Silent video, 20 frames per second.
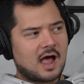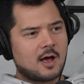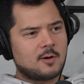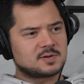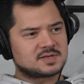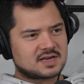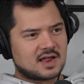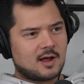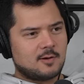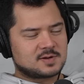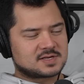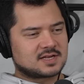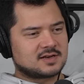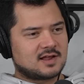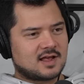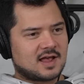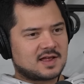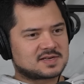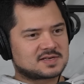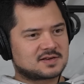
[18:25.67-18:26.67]
I was I was going
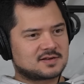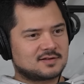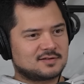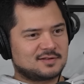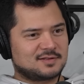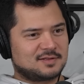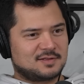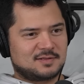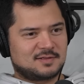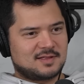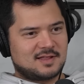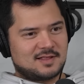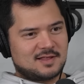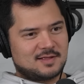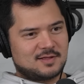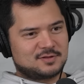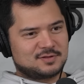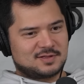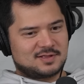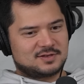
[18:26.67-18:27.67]
to ask
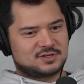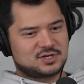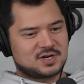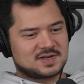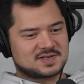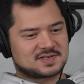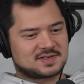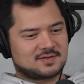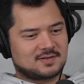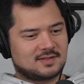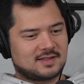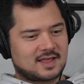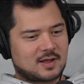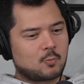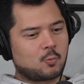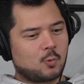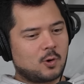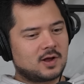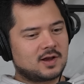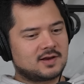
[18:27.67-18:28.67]
just like
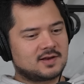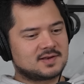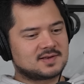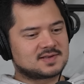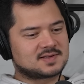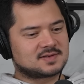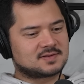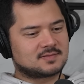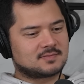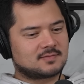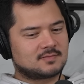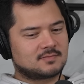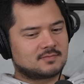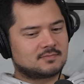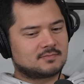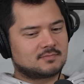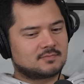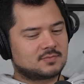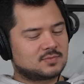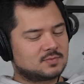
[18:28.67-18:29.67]
what is
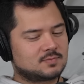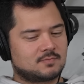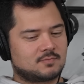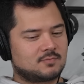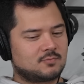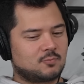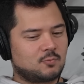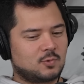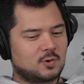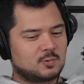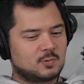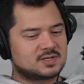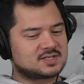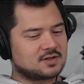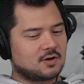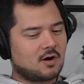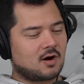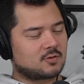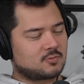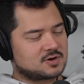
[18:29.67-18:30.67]
what, what's
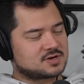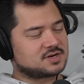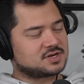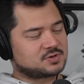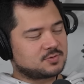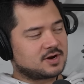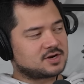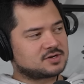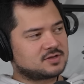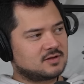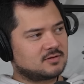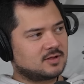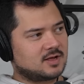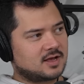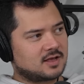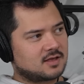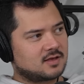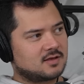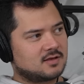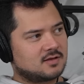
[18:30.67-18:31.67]
the hardware situation they're like?